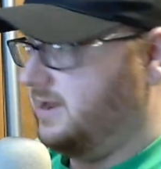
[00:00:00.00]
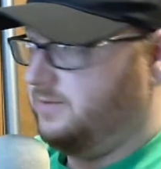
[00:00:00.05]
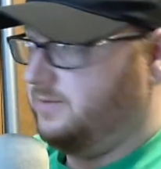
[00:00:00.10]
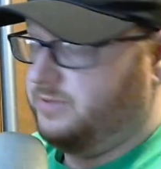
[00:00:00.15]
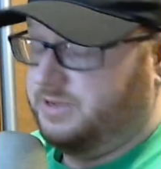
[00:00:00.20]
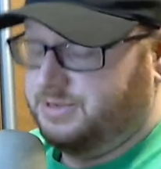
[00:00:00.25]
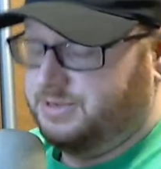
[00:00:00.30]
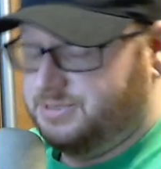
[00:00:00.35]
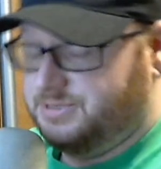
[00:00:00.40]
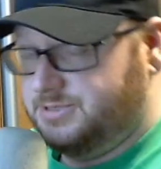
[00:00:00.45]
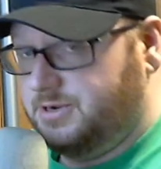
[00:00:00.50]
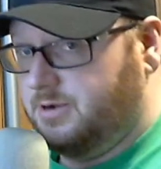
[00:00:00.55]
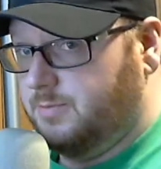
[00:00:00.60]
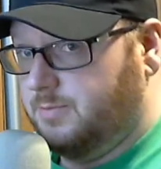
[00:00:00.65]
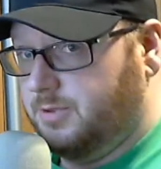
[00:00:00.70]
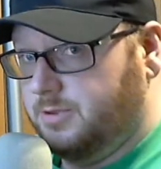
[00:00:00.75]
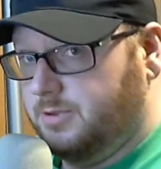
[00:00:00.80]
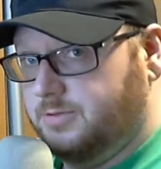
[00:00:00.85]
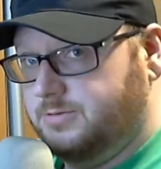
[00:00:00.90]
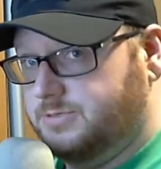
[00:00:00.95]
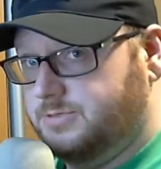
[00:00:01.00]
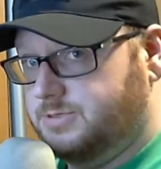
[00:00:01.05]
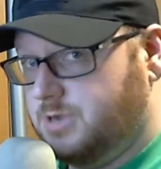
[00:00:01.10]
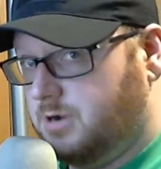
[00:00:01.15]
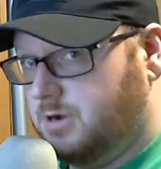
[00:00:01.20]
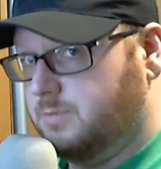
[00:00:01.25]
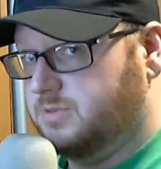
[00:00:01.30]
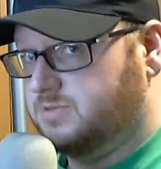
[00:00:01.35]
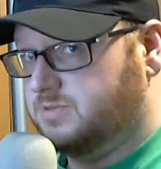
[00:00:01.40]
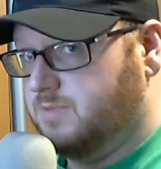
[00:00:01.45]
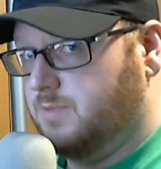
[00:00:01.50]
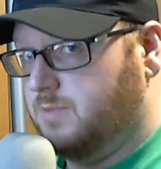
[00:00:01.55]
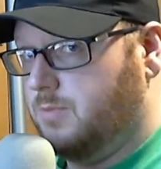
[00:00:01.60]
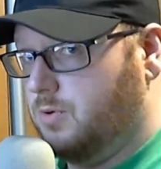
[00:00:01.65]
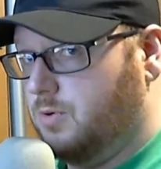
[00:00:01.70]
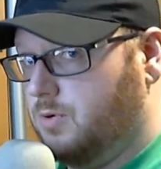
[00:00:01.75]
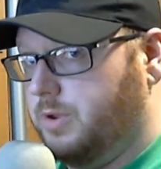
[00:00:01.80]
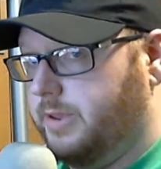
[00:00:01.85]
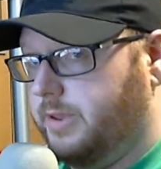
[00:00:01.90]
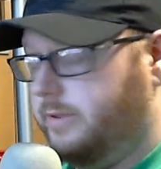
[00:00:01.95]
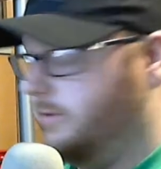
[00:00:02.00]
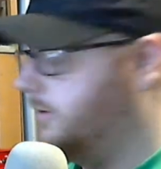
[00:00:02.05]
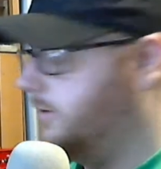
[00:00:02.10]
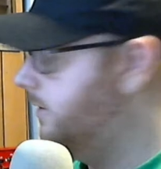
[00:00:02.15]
I gotta play as Tarma. Tarma's my boy.